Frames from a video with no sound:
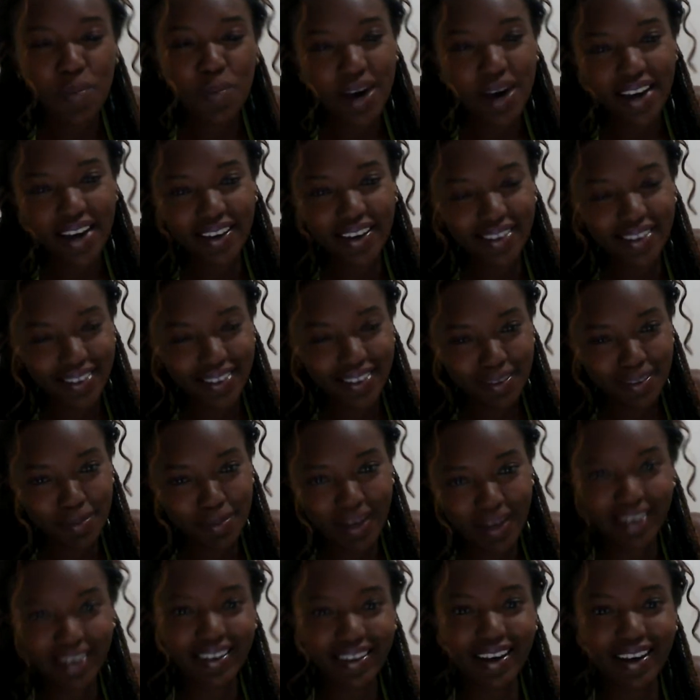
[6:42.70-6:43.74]
by
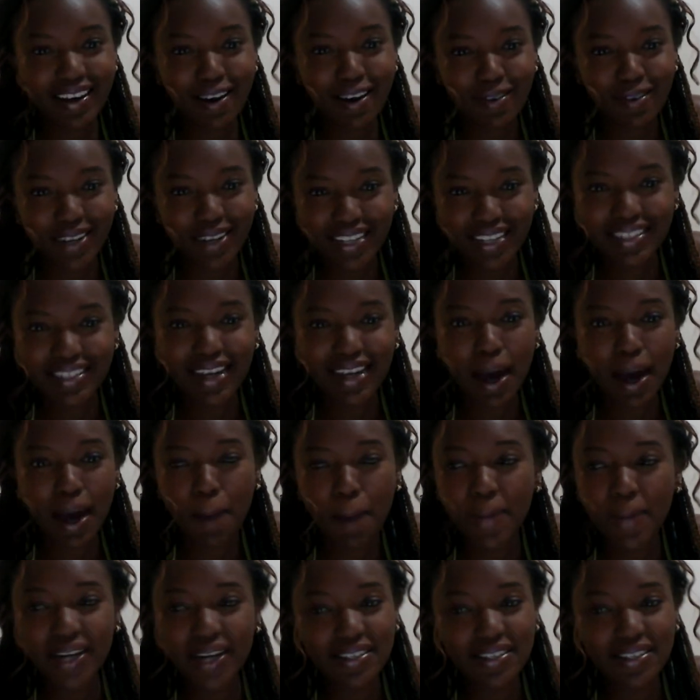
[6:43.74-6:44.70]
marrying her or dating her.